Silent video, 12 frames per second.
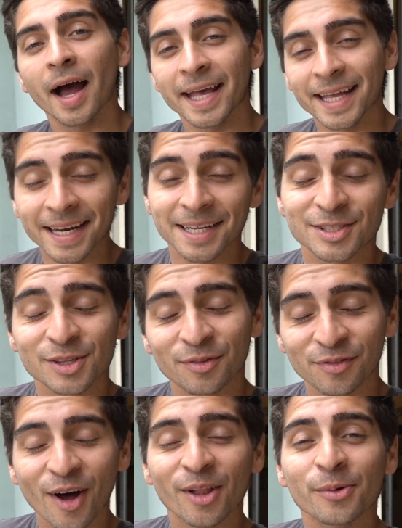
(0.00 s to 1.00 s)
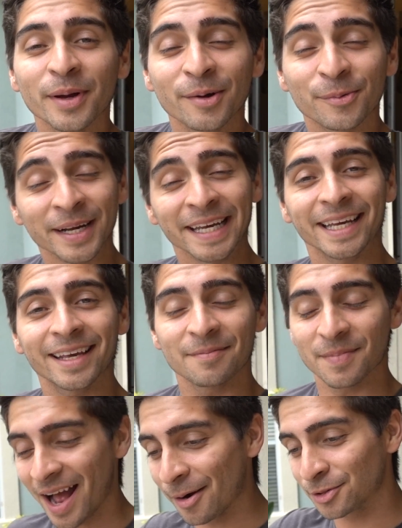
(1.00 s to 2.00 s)
it is the following week.
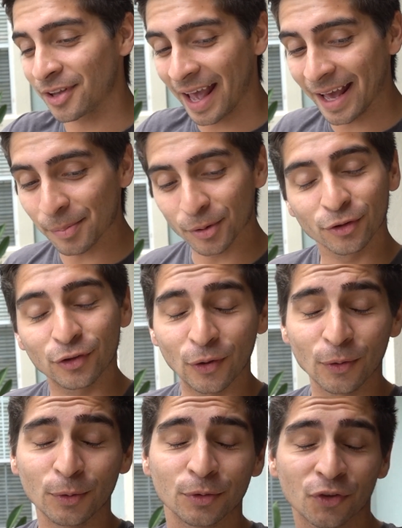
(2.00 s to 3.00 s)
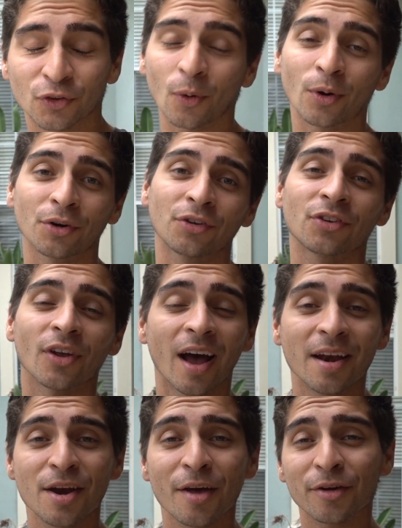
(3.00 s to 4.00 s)
I was able to source
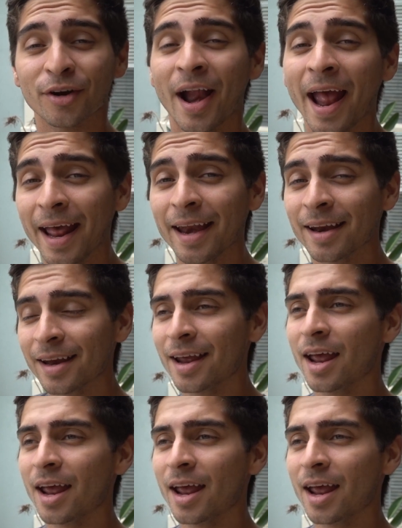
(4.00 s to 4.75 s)
another head.